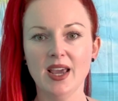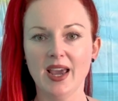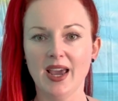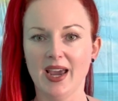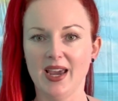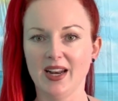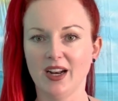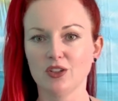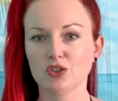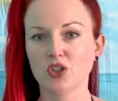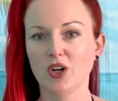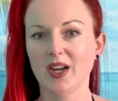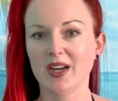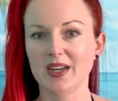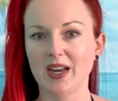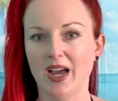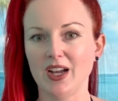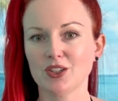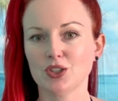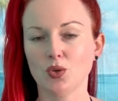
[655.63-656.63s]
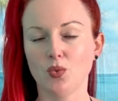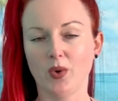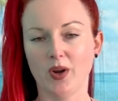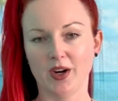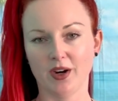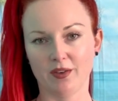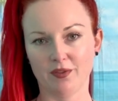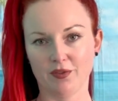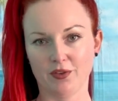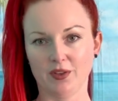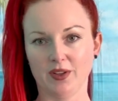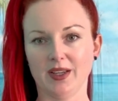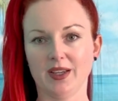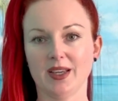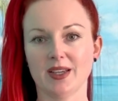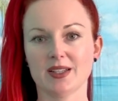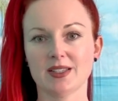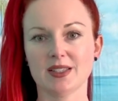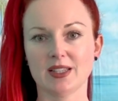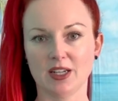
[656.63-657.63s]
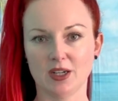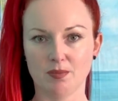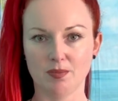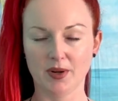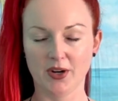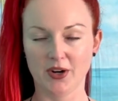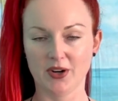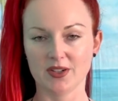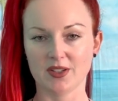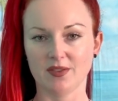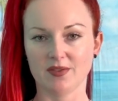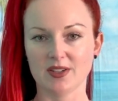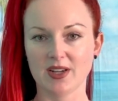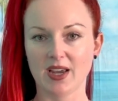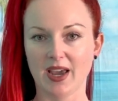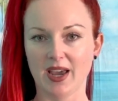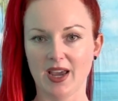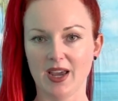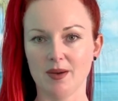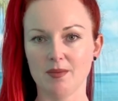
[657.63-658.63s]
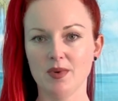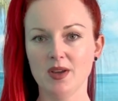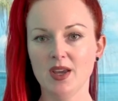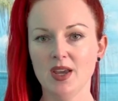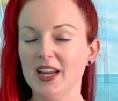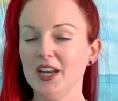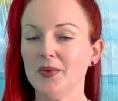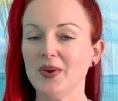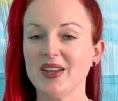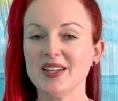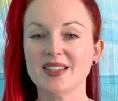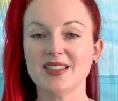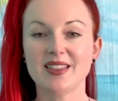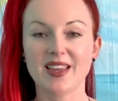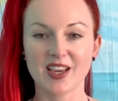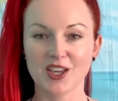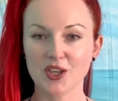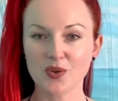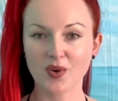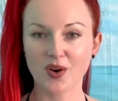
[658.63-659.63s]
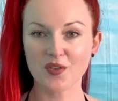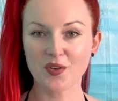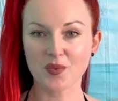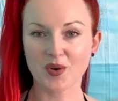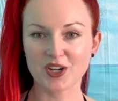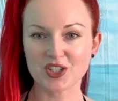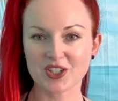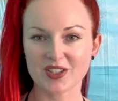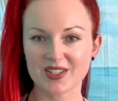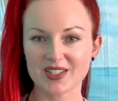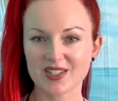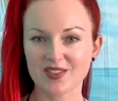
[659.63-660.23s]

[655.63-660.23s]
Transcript: and I'll try not to wear it for like extended periods of time. Anyways, thank you all for watching this